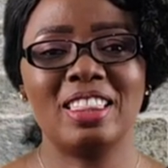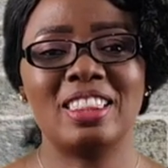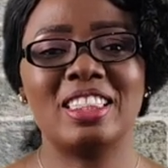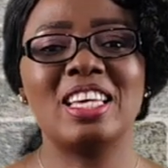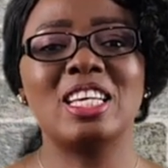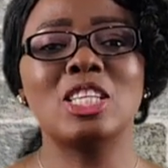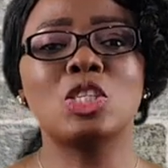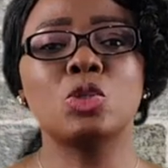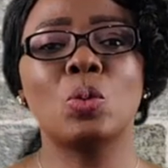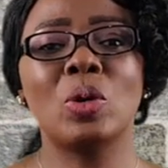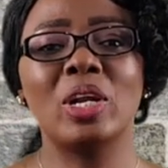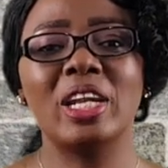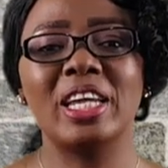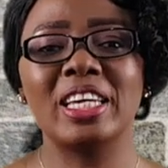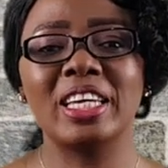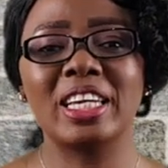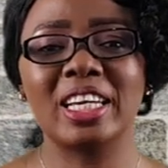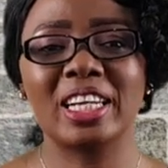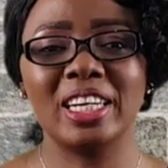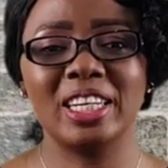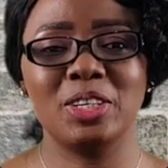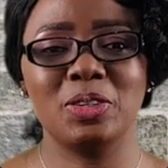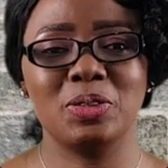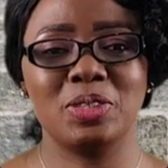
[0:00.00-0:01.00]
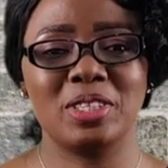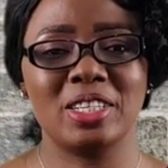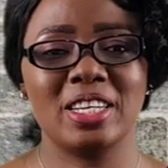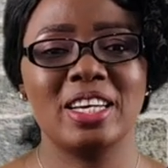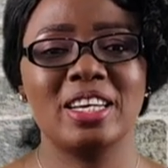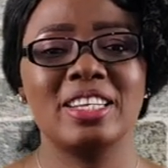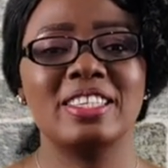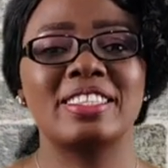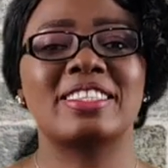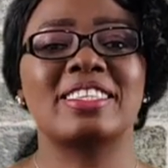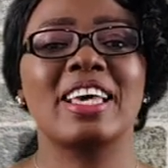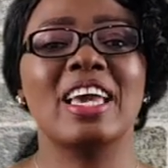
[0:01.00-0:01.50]
This will include
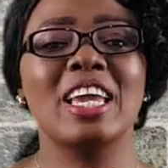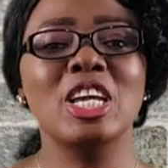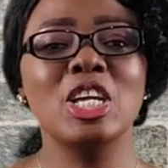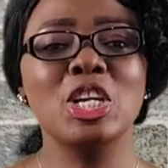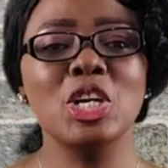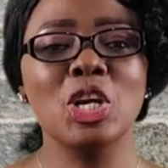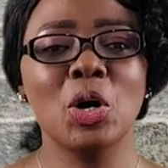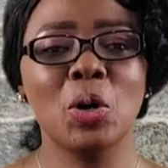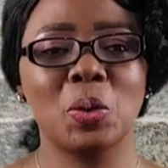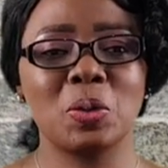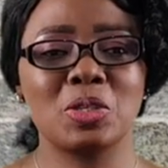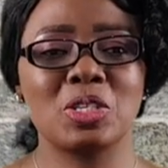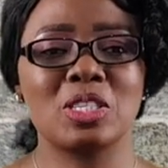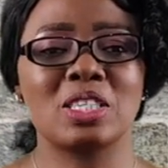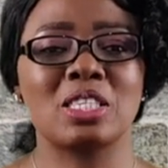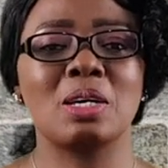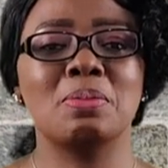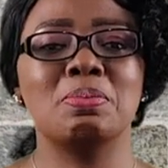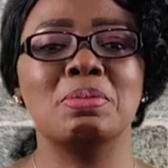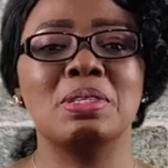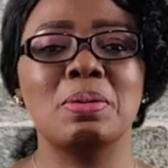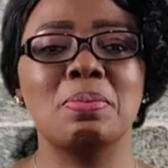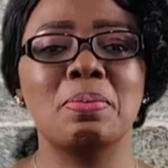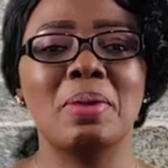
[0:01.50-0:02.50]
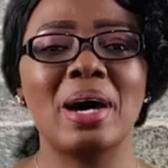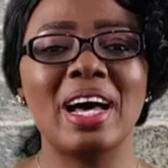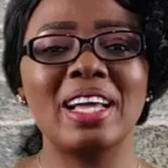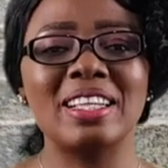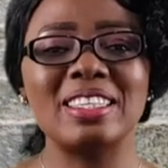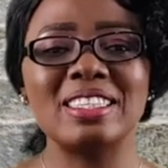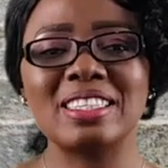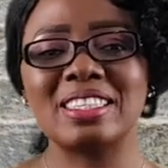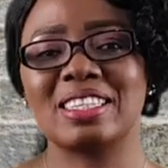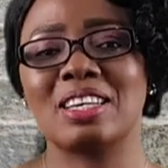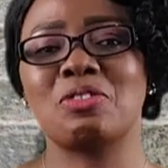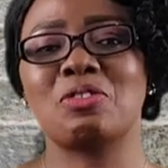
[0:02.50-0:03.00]
saying no to some
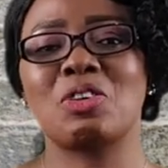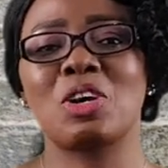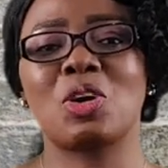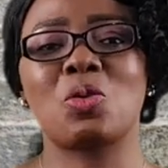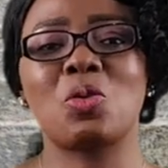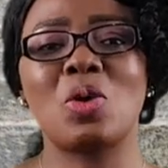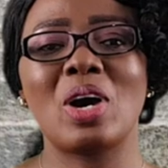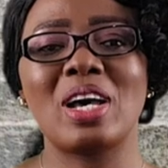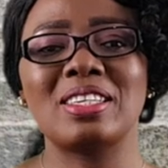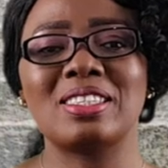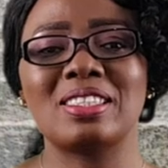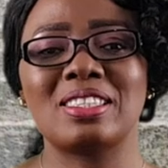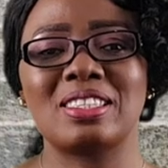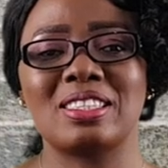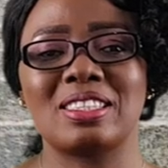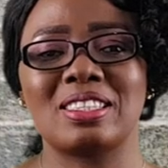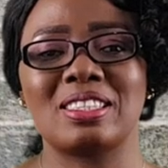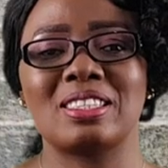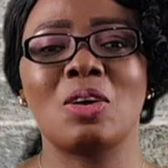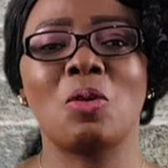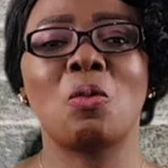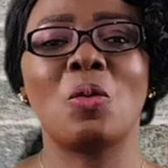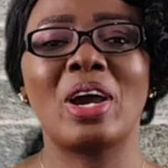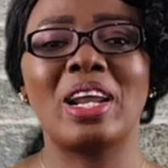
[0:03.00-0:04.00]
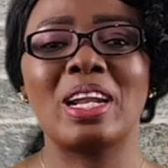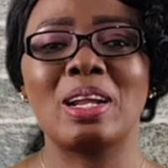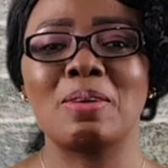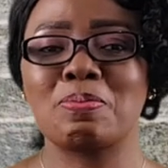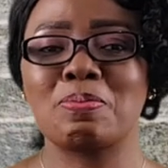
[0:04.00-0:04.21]
demands and requests when